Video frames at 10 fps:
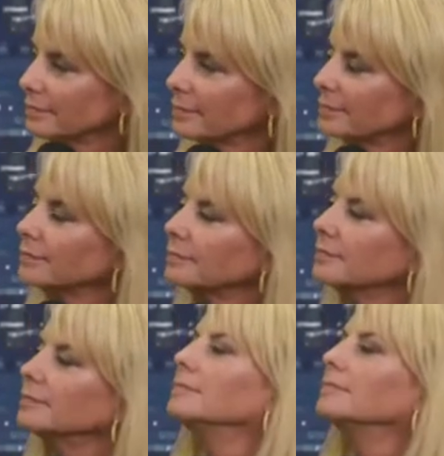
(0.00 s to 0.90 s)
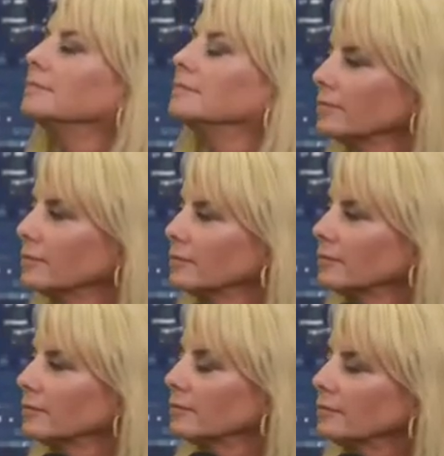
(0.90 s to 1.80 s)

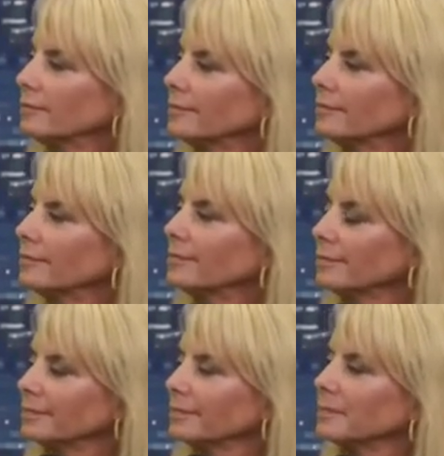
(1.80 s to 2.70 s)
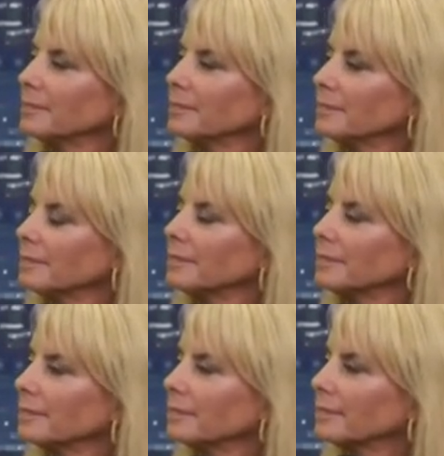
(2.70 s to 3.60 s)

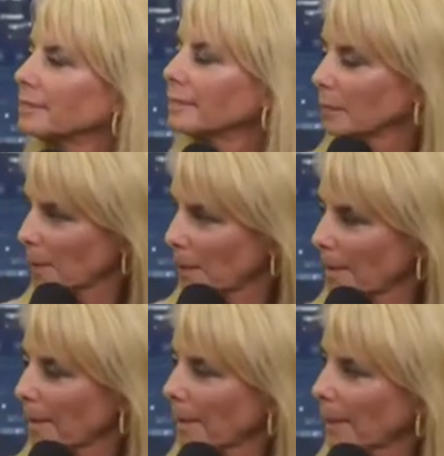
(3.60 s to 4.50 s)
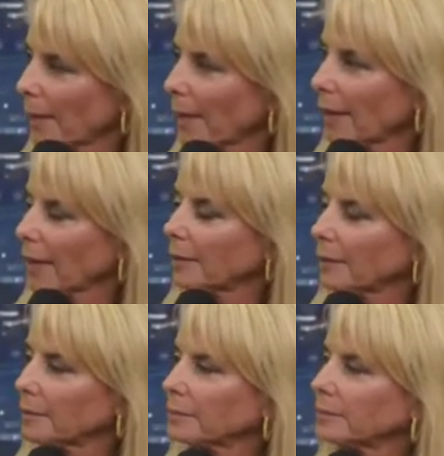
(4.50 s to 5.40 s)

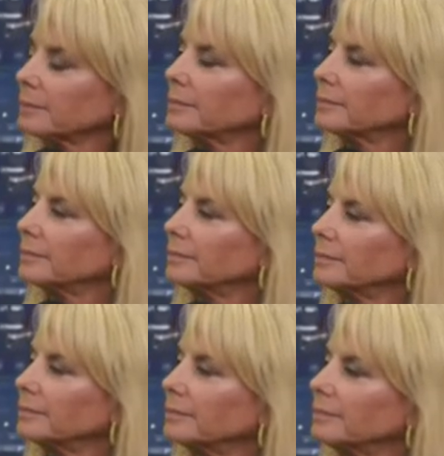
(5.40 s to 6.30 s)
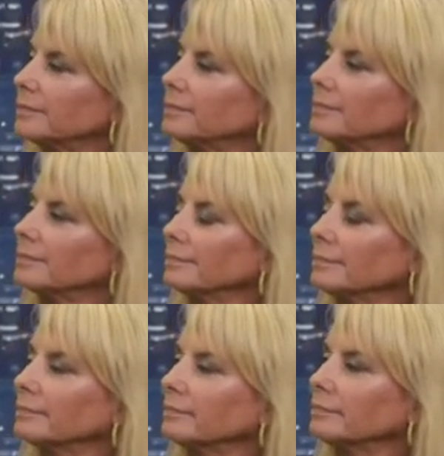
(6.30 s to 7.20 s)

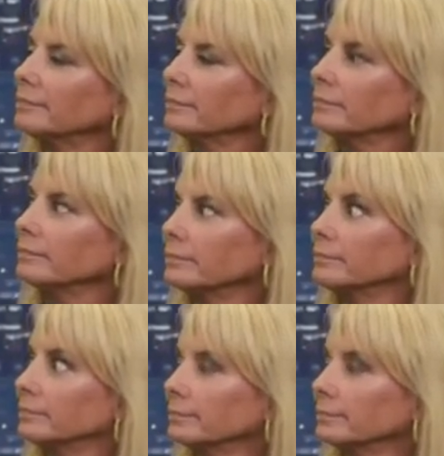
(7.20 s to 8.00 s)
(not speaking)